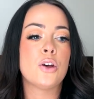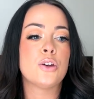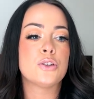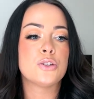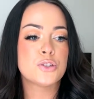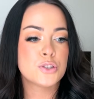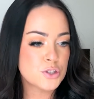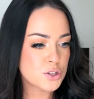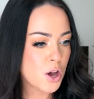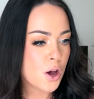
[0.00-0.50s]

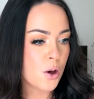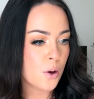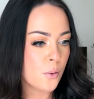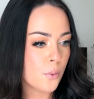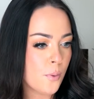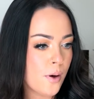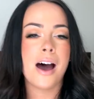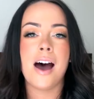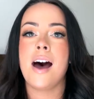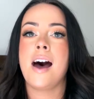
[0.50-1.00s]

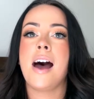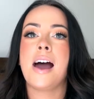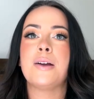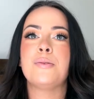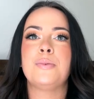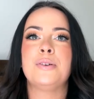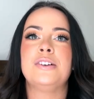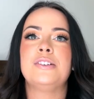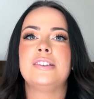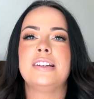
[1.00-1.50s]
so I
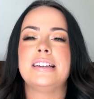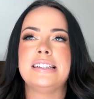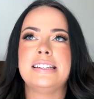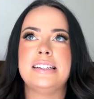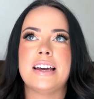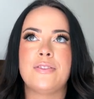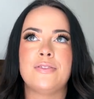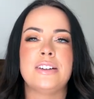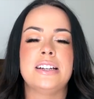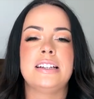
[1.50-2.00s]
will
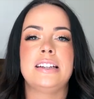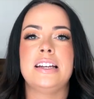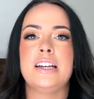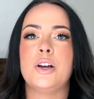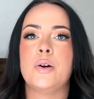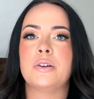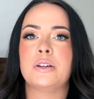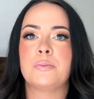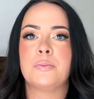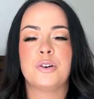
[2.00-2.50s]
definitely
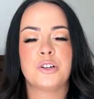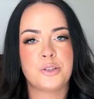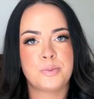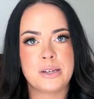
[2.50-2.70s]
going to push